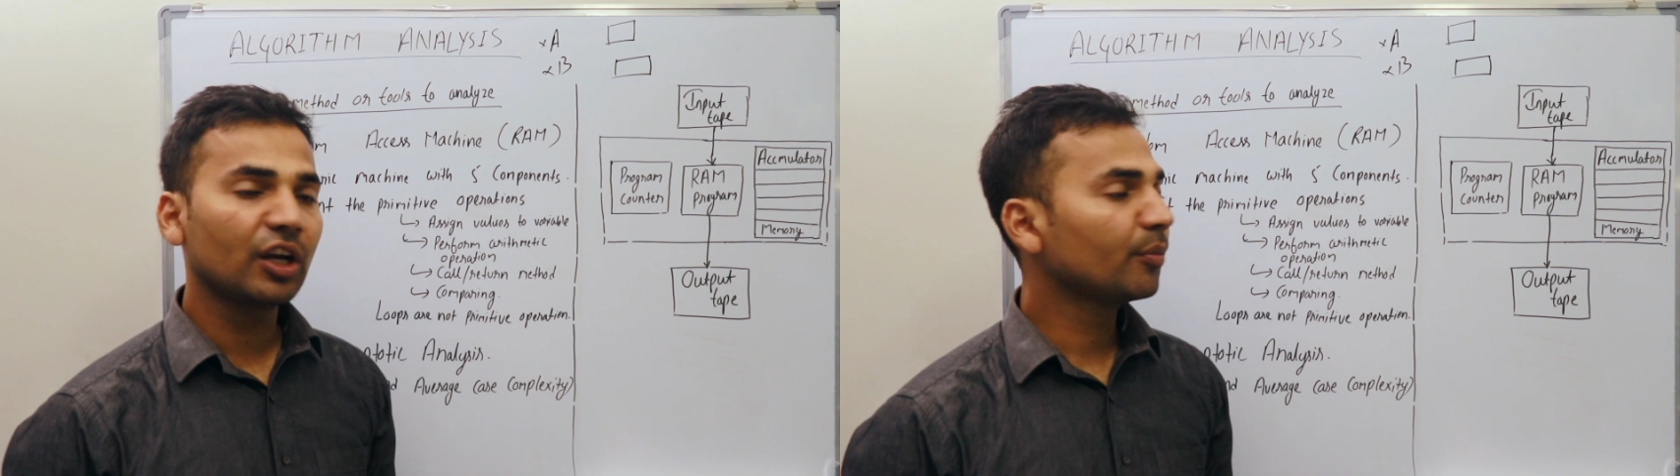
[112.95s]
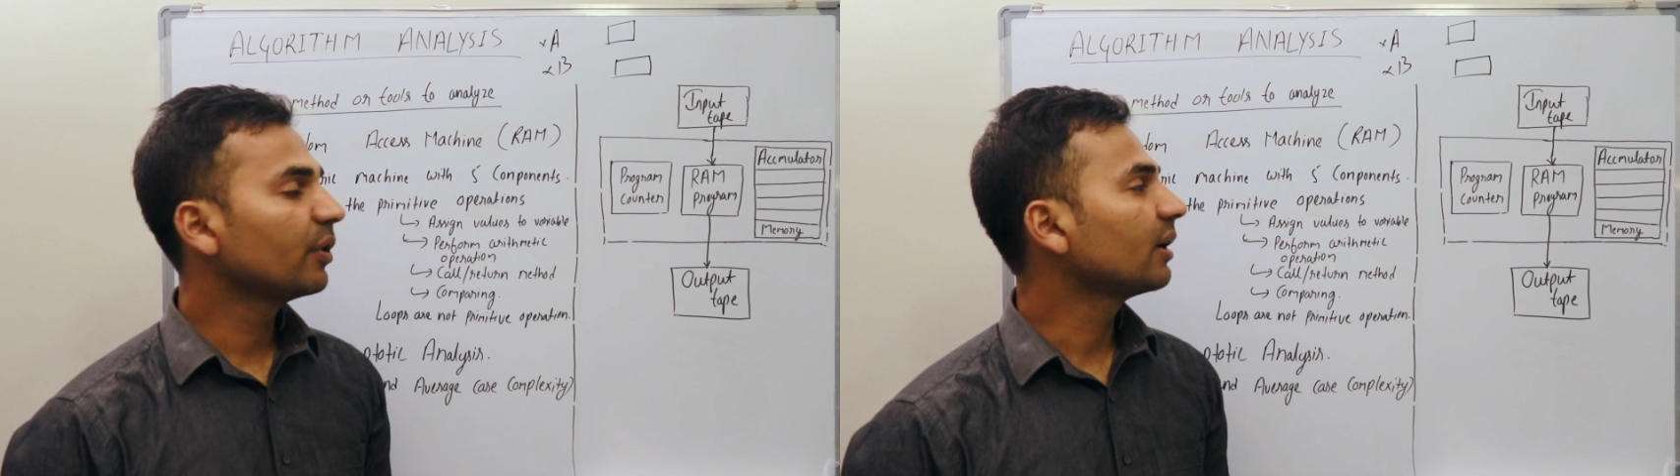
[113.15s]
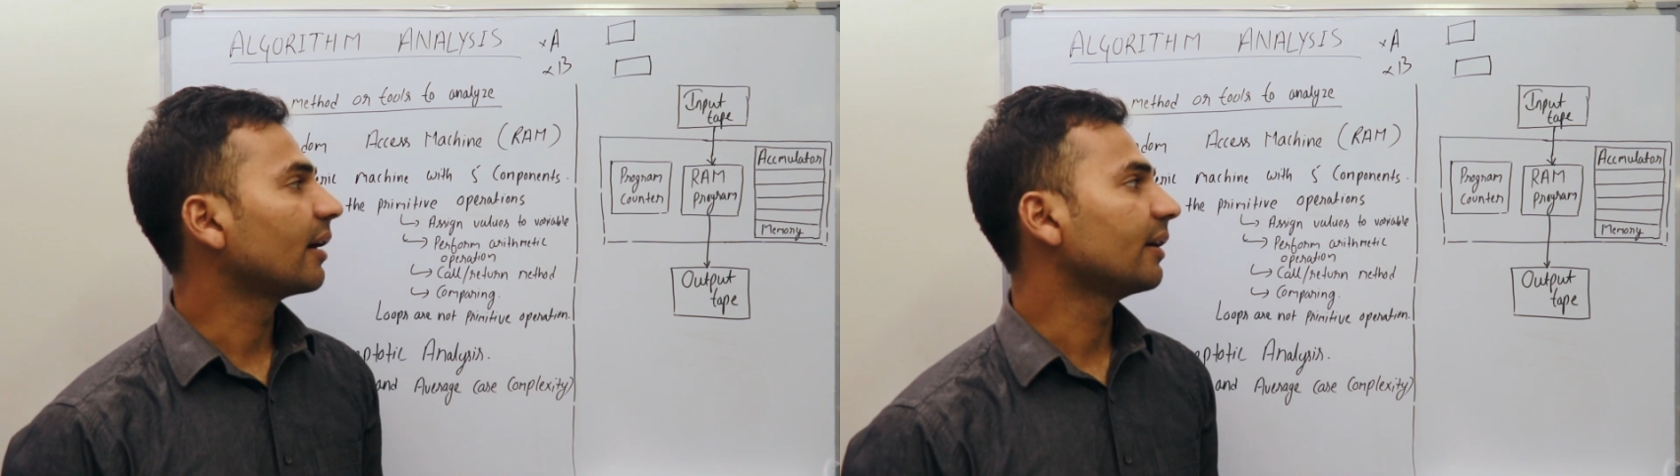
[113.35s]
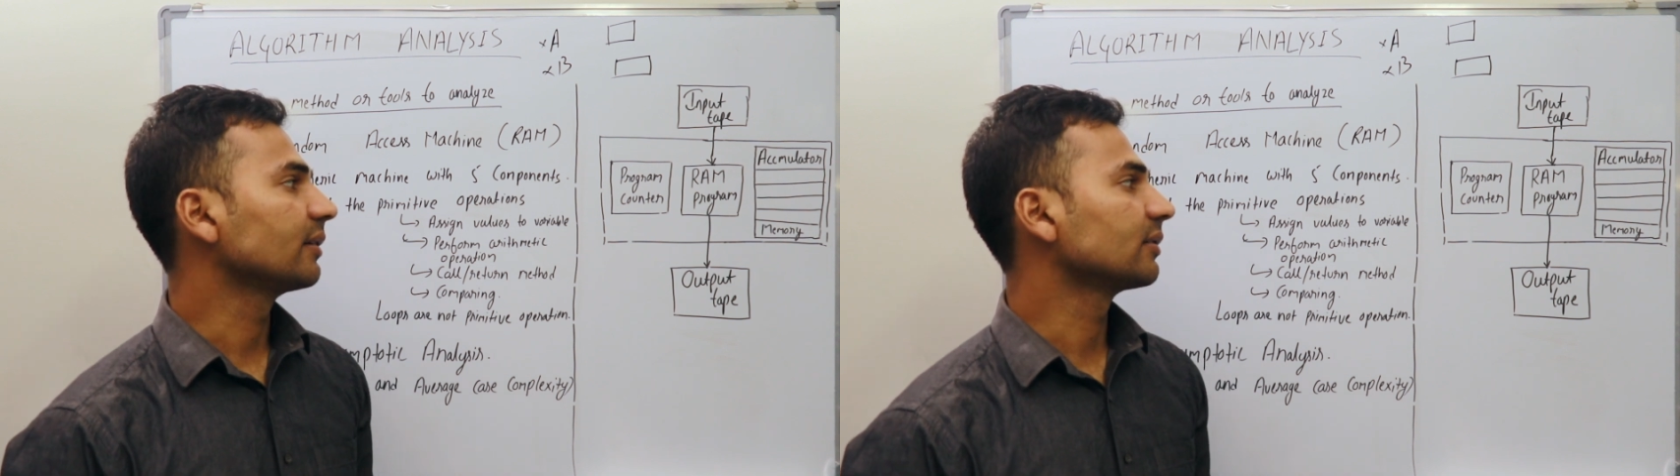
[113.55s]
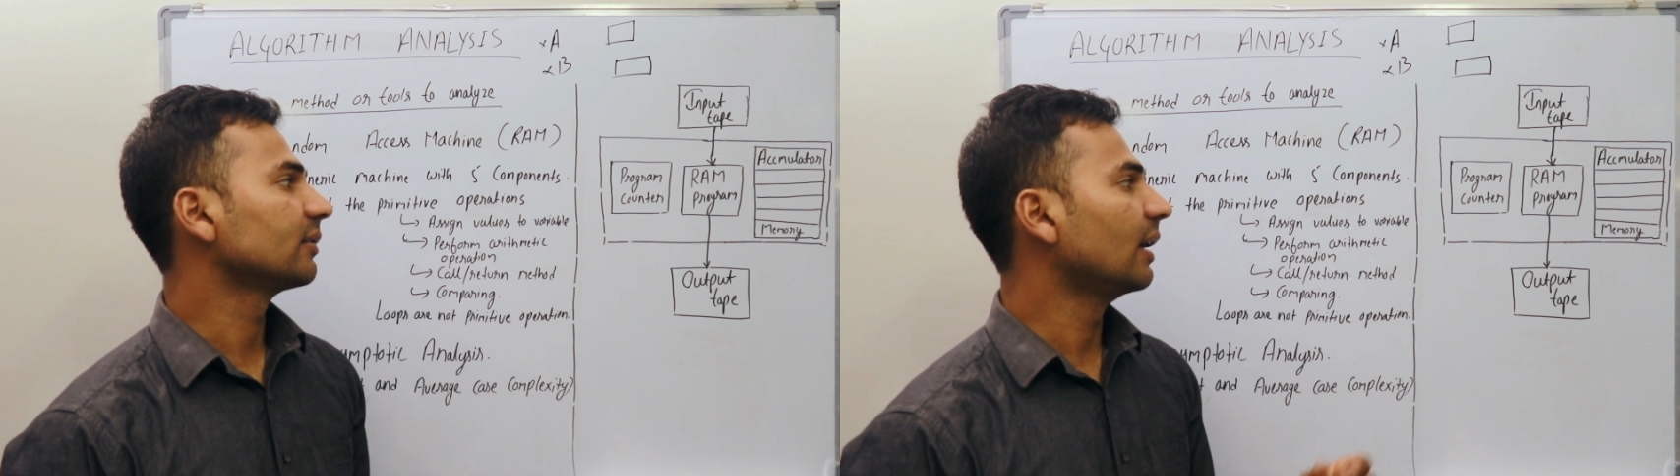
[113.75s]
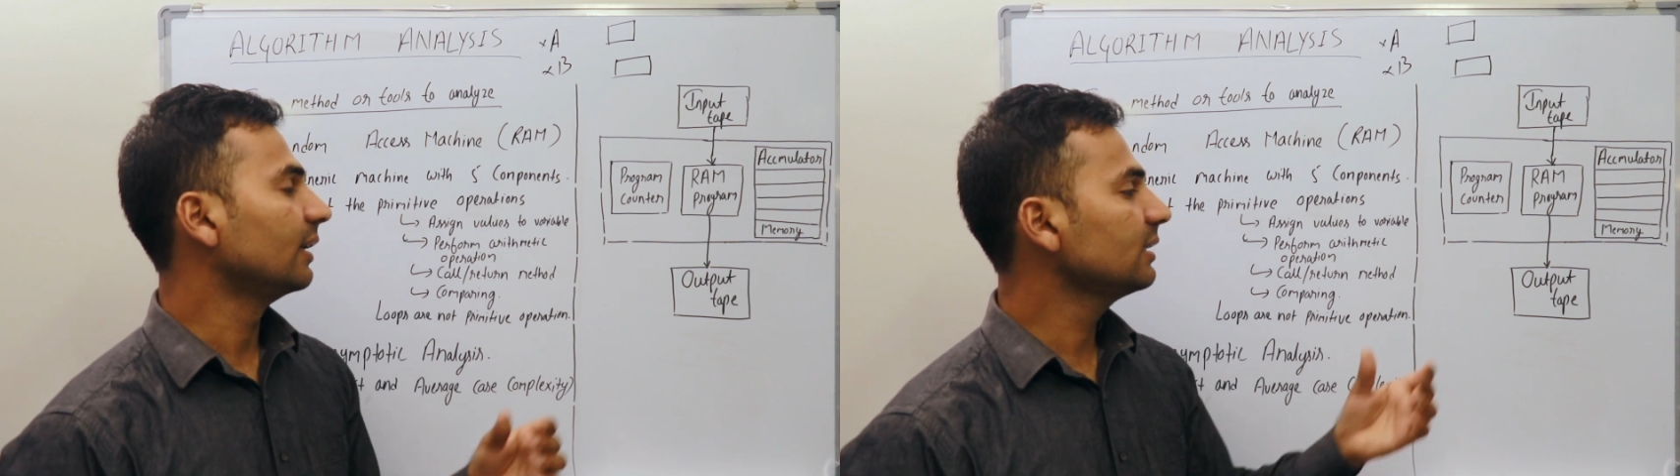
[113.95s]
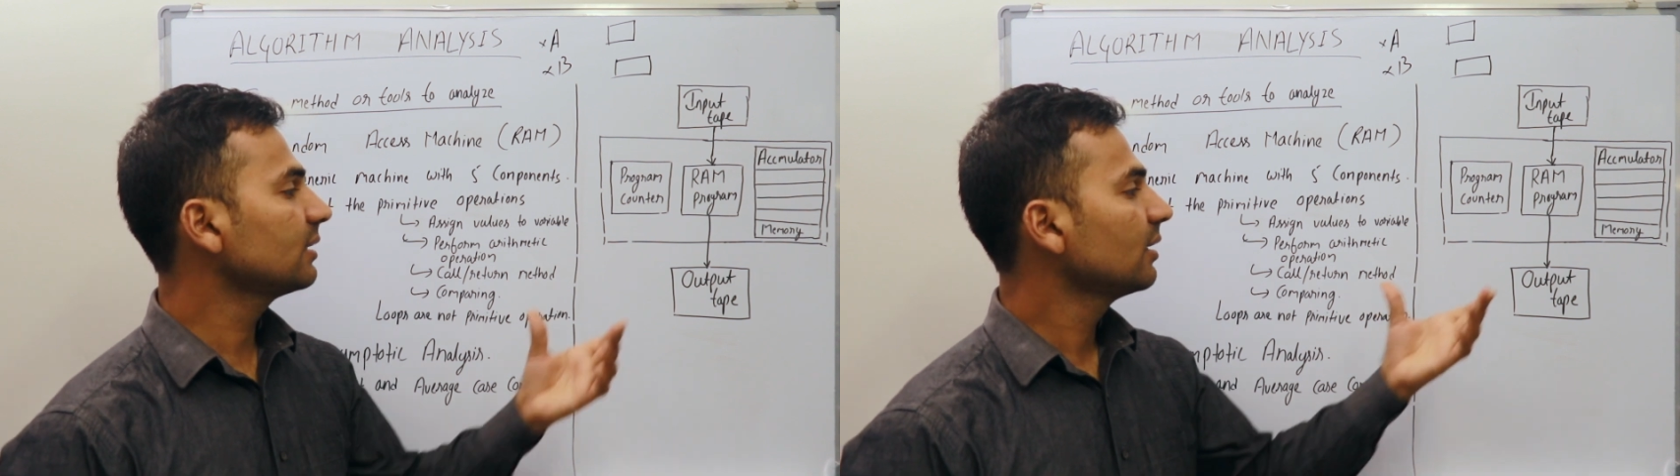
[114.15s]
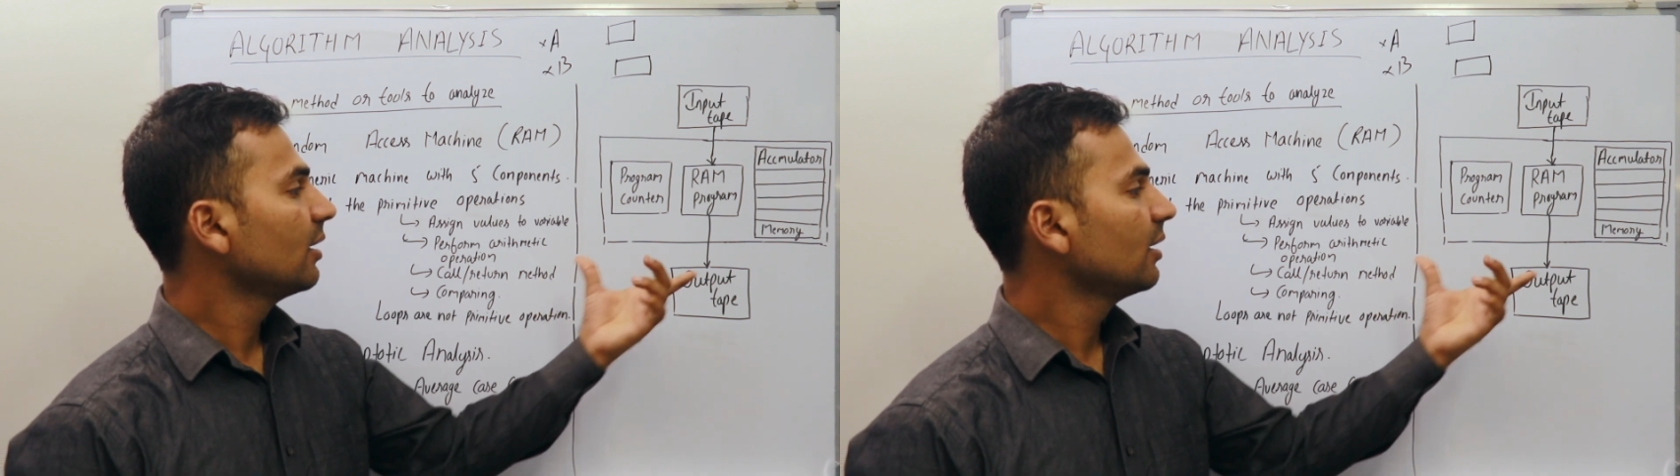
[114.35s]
Neumann architecture. That is,